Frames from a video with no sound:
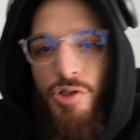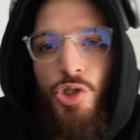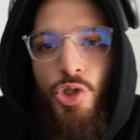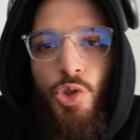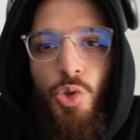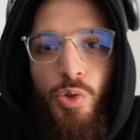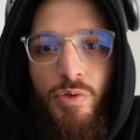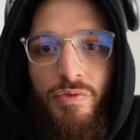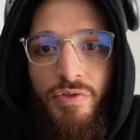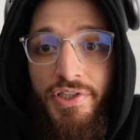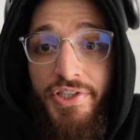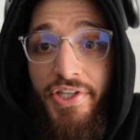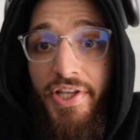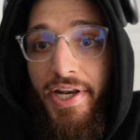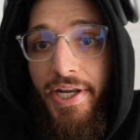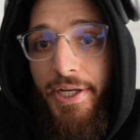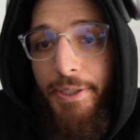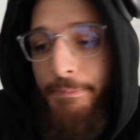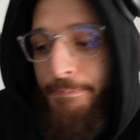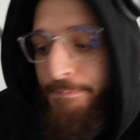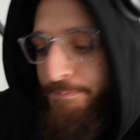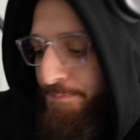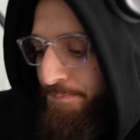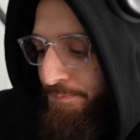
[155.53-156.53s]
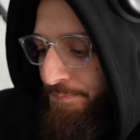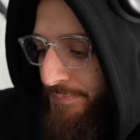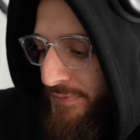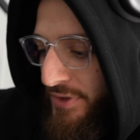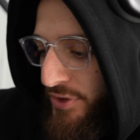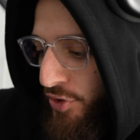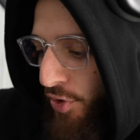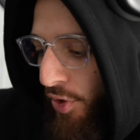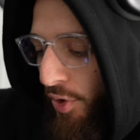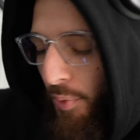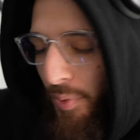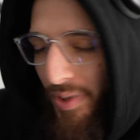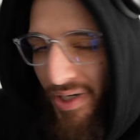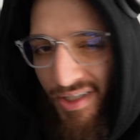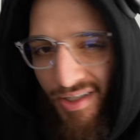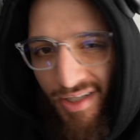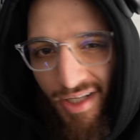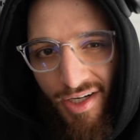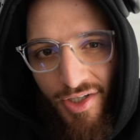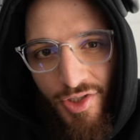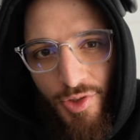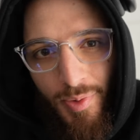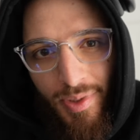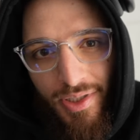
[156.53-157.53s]
in store for today. It's only 1
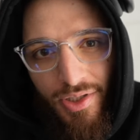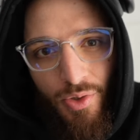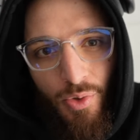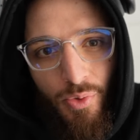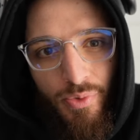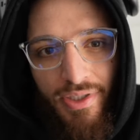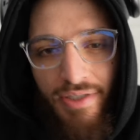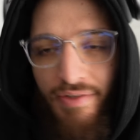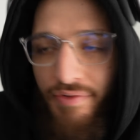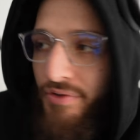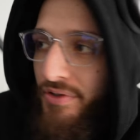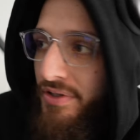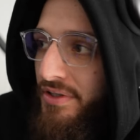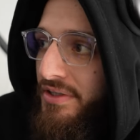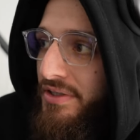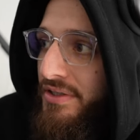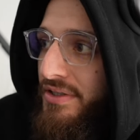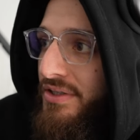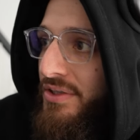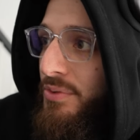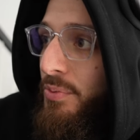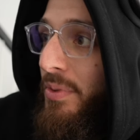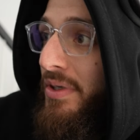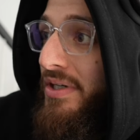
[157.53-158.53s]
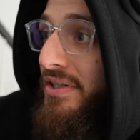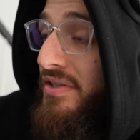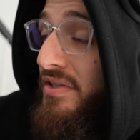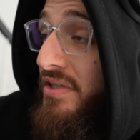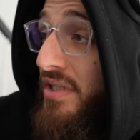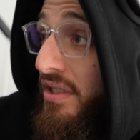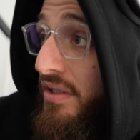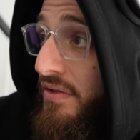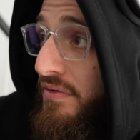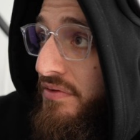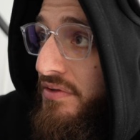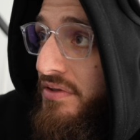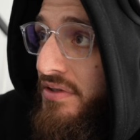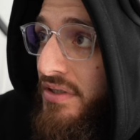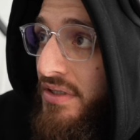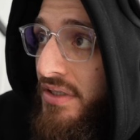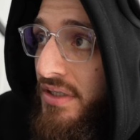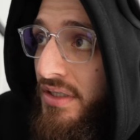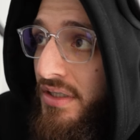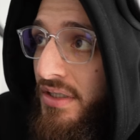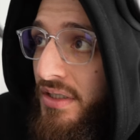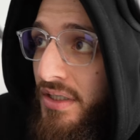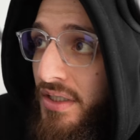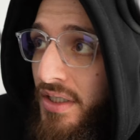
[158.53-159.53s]
o'clock, so we got the whole day to ourselves.
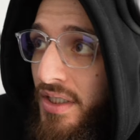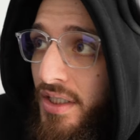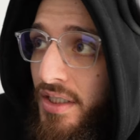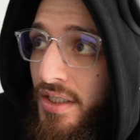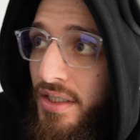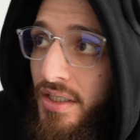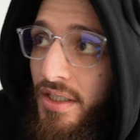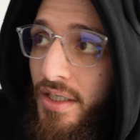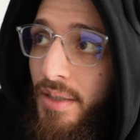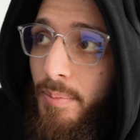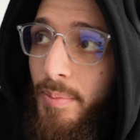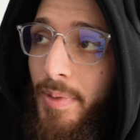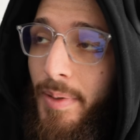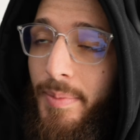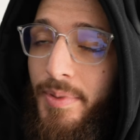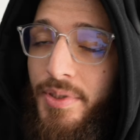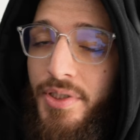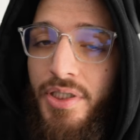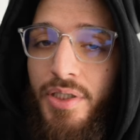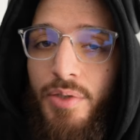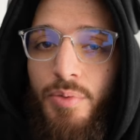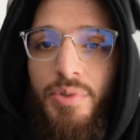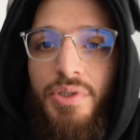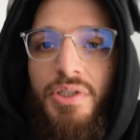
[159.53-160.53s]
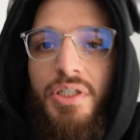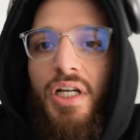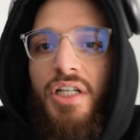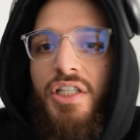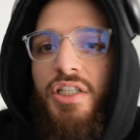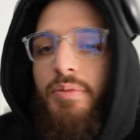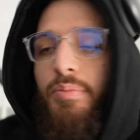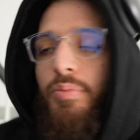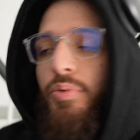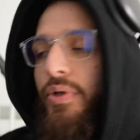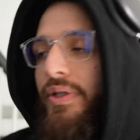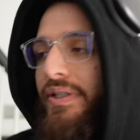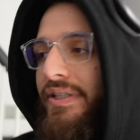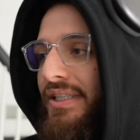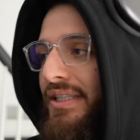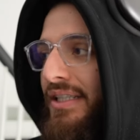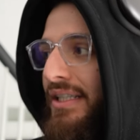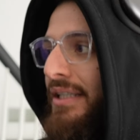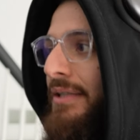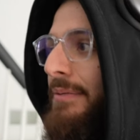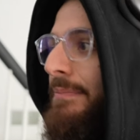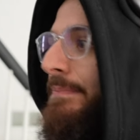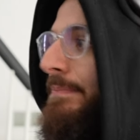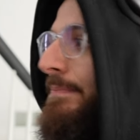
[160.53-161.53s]
Maybe chill with Joshy Boy
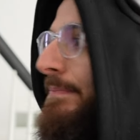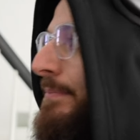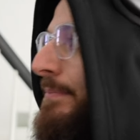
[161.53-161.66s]
tonight.